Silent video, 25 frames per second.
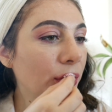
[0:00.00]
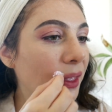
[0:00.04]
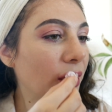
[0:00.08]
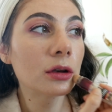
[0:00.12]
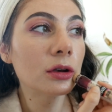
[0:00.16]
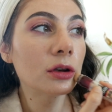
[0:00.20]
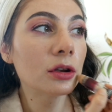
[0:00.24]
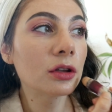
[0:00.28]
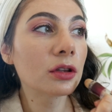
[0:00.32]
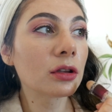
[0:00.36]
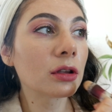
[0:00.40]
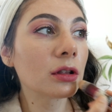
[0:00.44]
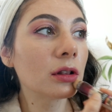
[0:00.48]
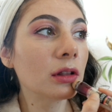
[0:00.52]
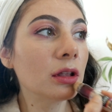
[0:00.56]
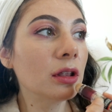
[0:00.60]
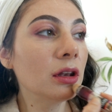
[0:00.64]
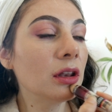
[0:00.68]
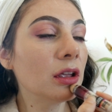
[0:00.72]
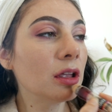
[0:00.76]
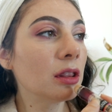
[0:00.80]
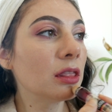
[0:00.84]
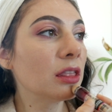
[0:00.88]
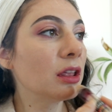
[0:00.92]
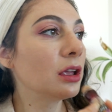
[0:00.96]
Just
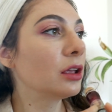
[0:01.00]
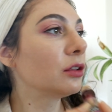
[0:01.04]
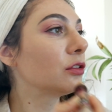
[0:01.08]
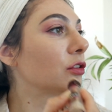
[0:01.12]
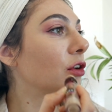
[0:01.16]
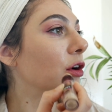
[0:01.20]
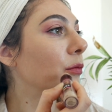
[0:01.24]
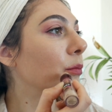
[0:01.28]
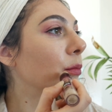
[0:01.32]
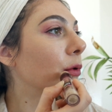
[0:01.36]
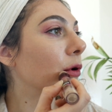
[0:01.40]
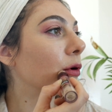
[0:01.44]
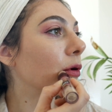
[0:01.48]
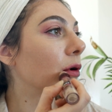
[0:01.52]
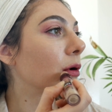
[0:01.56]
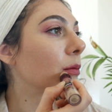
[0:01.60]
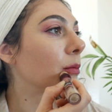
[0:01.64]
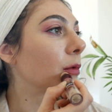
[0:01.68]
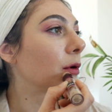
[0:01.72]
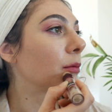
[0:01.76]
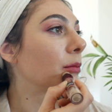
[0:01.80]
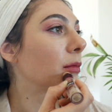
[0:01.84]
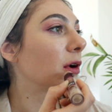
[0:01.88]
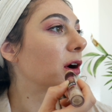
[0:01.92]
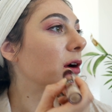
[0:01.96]
cleaning things up around
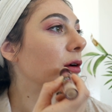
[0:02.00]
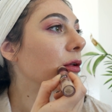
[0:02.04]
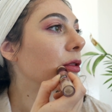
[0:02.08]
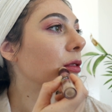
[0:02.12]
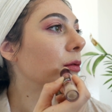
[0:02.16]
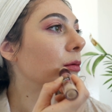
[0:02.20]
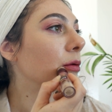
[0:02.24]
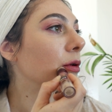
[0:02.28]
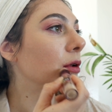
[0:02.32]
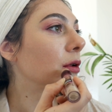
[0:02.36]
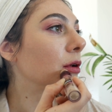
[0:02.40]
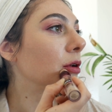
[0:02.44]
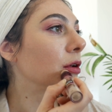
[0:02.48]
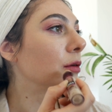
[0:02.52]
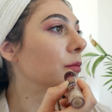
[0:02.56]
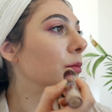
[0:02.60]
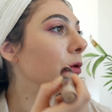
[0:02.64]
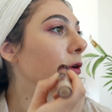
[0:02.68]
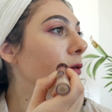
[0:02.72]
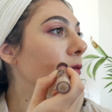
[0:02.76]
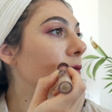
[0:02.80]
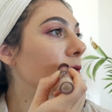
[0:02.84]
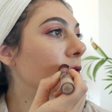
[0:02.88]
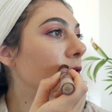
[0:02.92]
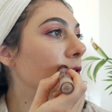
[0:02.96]
my mouth with a little
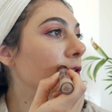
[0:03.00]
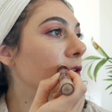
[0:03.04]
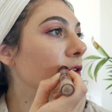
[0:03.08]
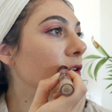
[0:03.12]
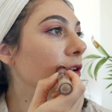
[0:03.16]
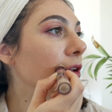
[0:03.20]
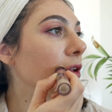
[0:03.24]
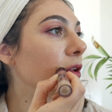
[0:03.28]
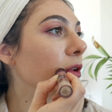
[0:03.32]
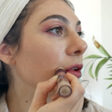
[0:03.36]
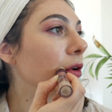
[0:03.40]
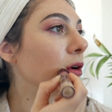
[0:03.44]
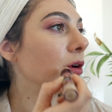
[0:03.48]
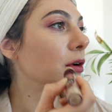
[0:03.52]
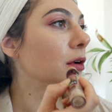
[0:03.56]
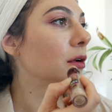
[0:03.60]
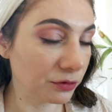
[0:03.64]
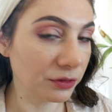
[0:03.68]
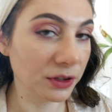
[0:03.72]
bit of concealer,